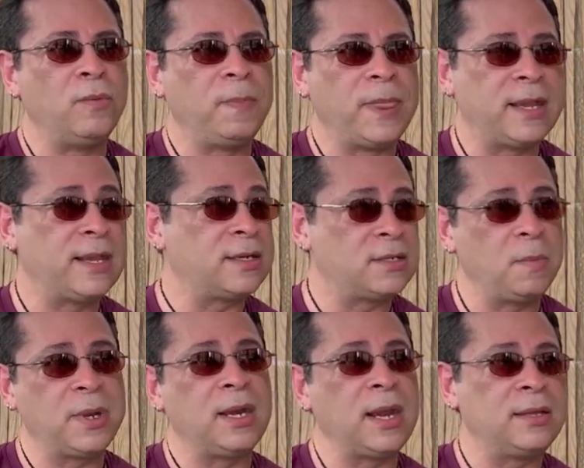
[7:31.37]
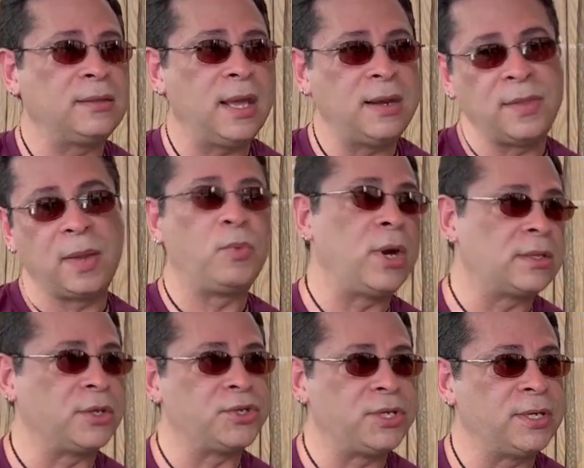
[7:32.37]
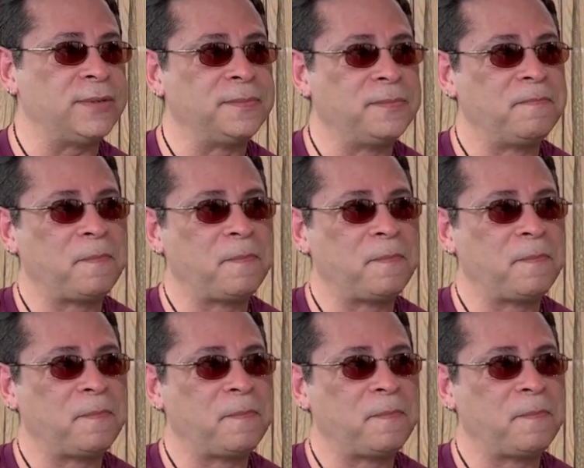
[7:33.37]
they kick somebody like that and they break their shin,